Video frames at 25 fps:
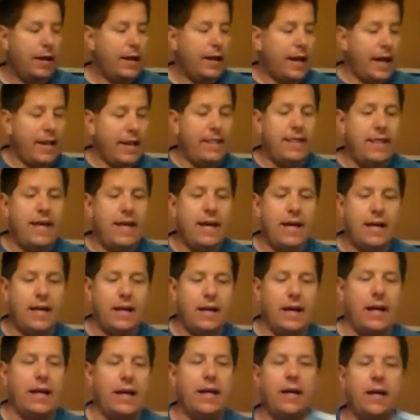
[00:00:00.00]
And then
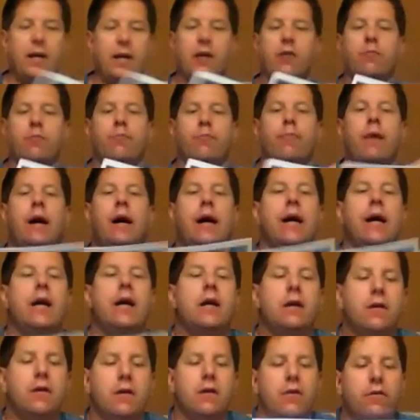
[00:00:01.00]
I cut out my
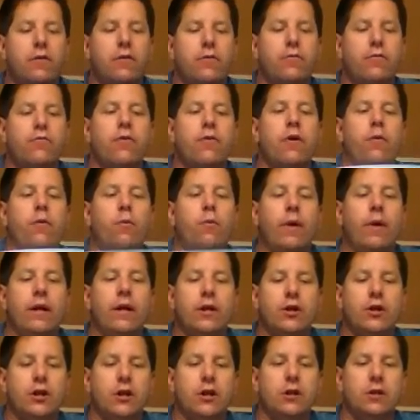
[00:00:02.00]
front
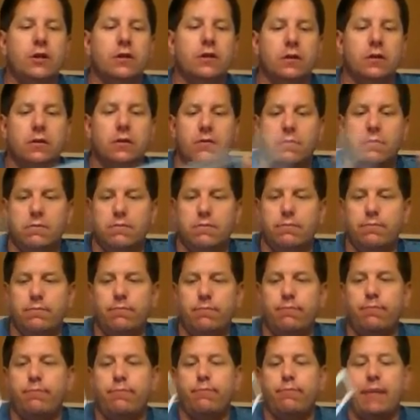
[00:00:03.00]
windshield
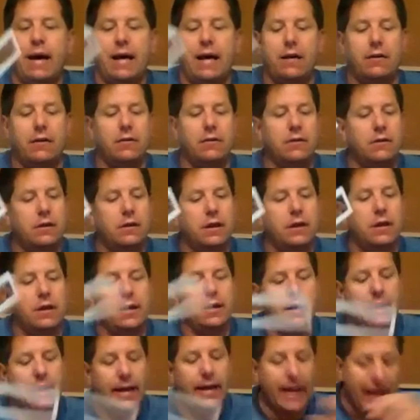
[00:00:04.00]
panel.
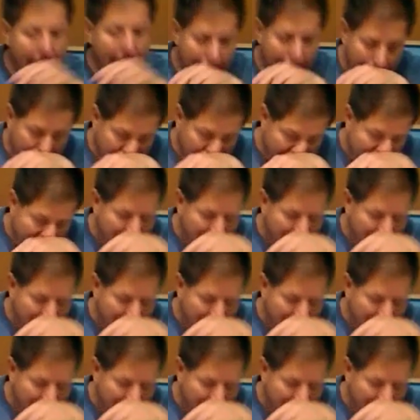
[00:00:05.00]
Again,